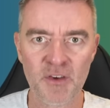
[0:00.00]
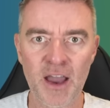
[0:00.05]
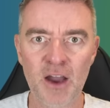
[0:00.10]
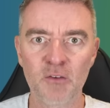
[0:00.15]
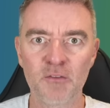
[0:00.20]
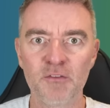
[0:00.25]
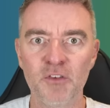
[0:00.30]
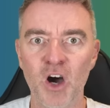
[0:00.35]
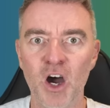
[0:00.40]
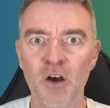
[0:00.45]

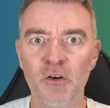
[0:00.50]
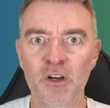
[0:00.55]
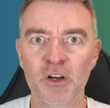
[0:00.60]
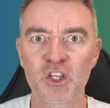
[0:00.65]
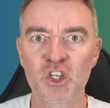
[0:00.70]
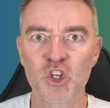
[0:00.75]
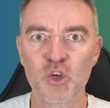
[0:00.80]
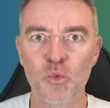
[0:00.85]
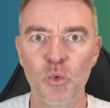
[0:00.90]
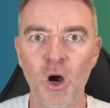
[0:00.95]
out via a
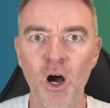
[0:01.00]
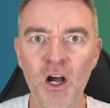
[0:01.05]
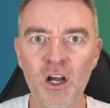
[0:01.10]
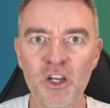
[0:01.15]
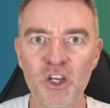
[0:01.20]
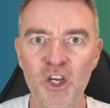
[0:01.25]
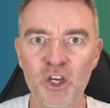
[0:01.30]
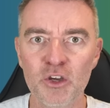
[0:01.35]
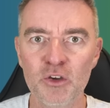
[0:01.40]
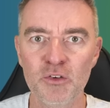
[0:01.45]
QR
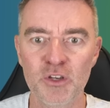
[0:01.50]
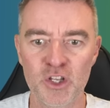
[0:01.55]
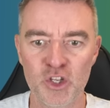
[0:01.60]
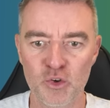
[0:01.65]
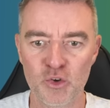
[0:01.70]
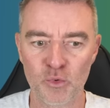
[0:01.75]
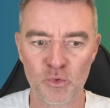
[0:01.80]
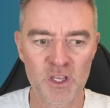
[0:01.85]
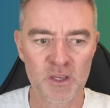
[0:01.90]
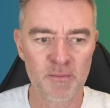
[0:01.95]
code in
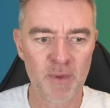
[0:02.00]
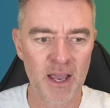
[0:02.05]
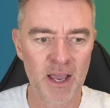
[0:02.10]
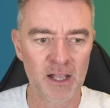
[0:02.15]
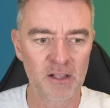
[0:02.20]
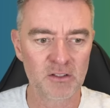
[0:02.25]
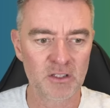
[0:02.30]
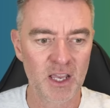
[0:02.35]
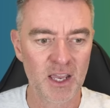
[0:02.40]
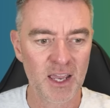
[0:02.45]
your
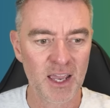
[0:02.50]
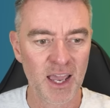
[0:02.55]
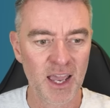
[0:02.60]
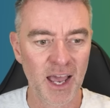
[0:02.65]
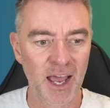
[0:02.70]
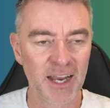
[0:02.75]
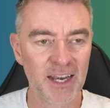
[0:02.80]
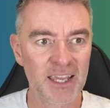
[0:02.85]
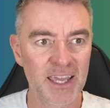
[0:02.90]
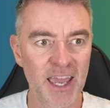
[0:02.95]
emails.
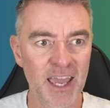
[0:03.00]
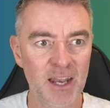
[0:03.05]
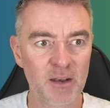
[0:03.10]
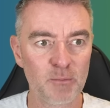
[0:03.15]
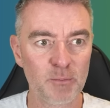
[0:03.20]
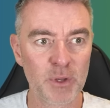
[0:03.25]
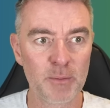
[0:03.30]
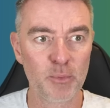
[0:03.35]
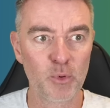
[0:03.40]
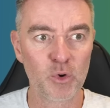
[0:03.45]
And again,
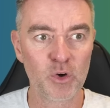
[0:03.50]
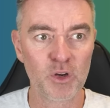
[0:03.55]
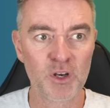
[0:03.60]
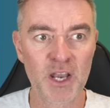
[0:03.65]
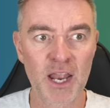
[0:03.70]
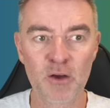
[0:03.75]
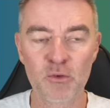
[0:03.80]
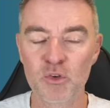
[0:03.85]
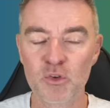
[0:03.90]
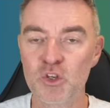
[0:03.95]
people can
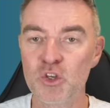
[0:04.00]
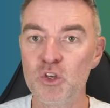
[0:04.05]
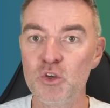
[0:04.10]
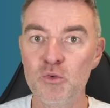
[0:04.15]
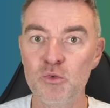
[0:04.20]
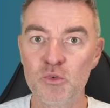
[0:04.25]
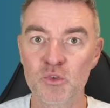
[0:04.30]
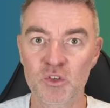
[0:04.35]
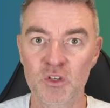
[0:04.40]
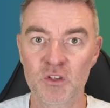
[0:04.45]
now
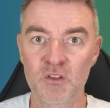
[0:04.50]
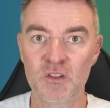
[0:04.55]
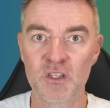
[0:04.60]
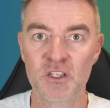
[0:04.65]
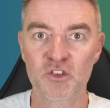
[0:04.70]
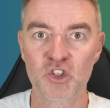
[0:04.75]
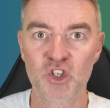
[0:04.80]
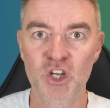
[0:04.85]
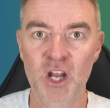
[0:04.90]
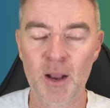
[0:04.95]
use
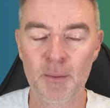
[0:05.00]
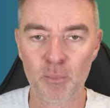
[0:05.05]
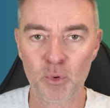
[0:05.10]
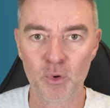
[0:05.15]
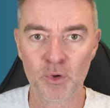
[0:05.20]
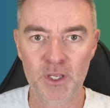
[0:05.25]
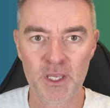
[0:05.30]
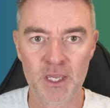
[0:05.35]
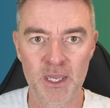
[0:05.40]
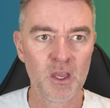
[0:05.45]
this
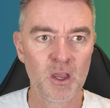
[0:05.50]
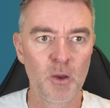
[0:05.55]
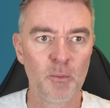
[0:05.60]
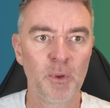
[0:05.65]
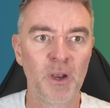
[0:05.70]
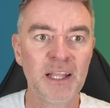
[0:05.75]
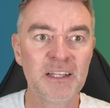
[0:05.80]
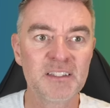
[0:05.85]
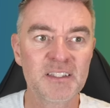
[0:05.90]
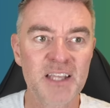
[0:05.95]
chatbot here.
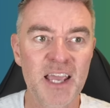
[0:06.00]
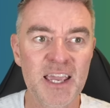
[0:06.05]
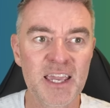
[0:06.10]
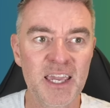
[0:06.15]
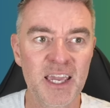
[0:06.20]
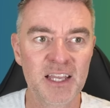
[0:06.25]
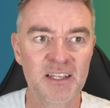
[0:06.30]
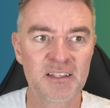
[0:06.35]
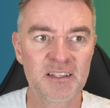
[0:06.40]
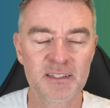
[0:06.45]
But let's take
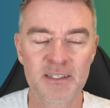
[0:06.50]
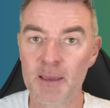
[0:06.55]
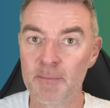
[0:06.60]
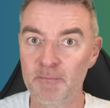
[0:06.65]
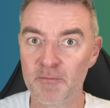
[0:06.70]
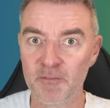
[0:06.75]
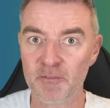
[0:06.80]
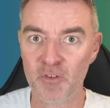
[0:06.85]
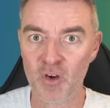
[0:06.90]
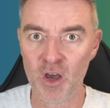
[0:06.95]
it a
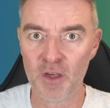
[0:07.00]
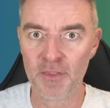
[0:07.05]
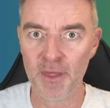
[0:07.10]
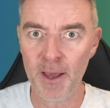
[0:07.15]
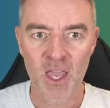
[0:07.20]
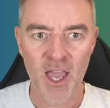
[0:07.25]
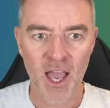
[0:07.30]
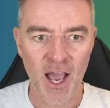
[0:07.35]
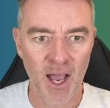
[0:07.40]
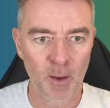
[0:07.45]
step
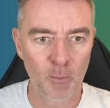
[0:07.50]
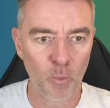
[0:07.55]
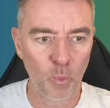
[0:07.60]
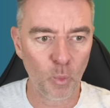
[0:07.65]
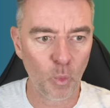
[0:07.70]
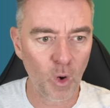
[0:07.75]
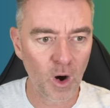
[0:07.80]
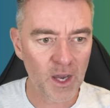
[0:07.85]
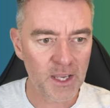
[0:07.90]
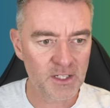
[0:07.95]
further. And
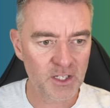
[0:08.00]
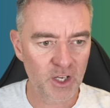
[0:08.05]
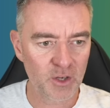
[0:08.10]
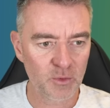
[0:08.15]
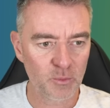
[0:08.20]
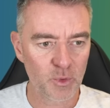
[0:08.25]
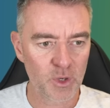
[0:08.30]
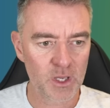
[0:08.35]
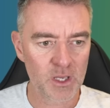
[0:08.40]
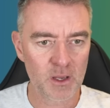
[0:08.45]
why
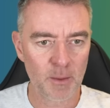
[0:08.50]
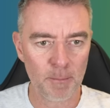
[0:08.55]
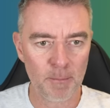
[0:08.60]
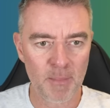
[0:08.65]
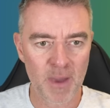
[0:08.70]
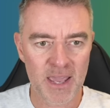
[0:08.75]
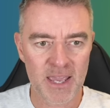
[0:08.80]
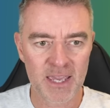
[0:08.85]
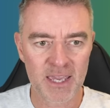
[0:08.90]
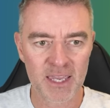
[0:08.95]
don't we
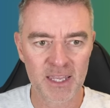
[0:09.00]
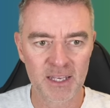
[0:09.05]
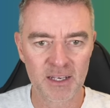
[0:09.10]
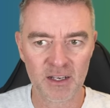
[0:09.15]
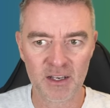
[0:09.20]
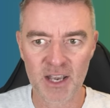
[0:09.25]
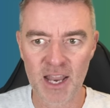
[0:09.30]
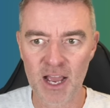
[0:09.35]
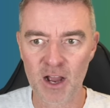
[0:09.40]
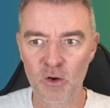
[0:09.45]
make
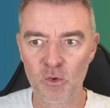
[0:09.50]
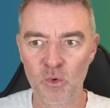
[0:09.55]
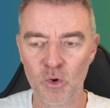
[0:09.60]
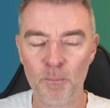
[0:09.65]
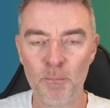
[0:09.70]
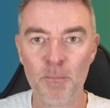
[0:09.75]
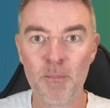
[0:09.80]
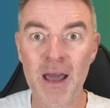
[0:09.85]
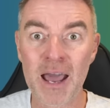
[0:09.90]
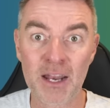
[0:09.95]
it now
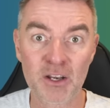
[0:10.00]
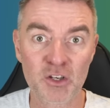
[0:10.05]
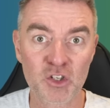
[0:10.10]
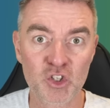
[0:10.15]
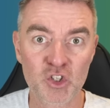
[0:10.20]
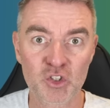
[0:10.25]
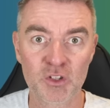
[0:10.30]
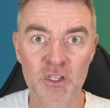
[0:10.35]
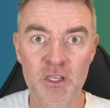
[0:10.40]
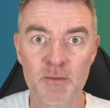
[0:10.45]

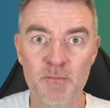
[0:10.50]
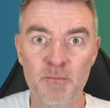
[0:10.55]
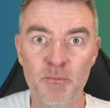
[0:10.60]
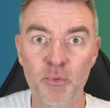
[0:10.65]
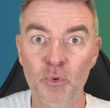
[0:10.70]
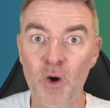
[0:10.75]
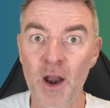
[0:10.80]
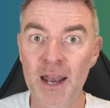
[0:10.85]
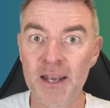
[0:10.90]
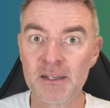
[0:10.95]
match the
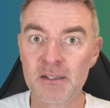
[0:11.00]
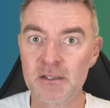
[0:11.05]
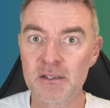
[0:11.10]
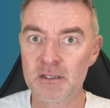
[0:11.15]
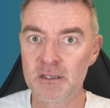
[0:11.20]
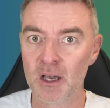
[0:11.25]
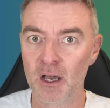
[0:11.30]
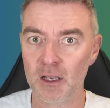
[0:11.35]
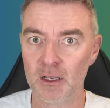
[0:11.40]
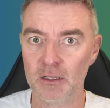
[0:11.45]

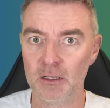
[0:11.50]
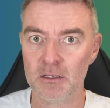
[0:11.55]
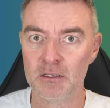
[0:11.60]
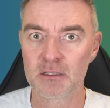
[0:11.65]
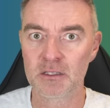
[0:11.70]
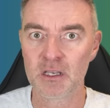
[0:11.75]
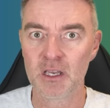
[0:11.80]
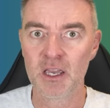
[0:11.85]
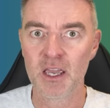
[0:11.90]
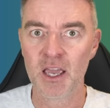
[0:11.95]
brand colors
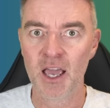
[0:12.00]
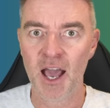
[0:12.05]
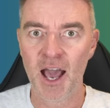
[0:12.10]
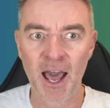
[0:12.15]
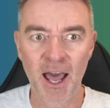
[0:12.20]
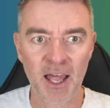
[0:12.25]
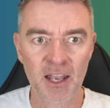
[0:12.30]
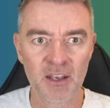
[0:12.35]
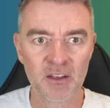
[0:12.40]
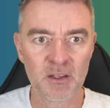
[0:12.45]

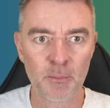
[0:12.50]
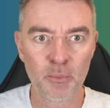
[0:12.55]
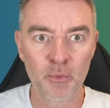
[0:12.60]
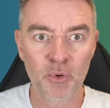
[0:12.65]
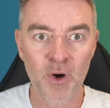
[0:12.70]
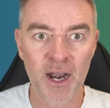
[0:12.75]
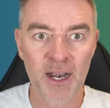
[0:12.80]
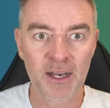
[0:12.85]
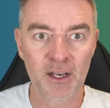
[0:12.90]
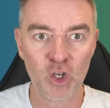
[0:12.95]
and the
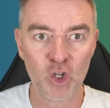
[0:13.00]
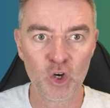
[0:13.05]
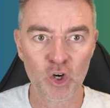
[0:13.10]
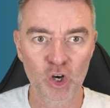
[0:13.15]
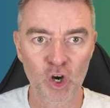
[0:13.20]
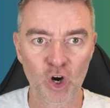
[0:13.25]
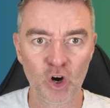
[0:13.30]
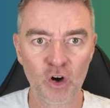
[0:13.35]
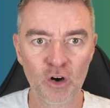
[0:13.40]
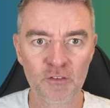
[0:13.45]
brand
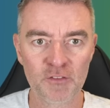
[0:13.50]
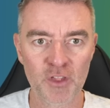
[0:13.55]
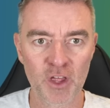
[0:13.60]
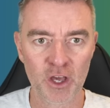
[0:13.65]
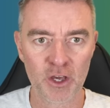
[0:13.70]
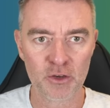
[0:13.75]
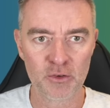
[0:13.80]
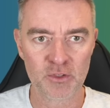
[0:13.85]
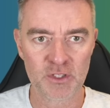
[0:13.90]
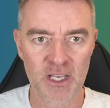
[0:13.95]
look of the
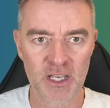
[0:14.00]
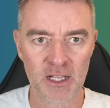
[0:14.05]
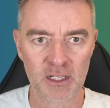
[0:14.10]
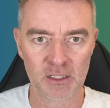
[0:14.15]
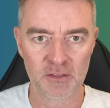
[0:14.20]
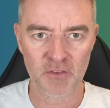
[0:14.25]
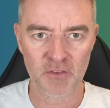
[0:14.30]
Hotel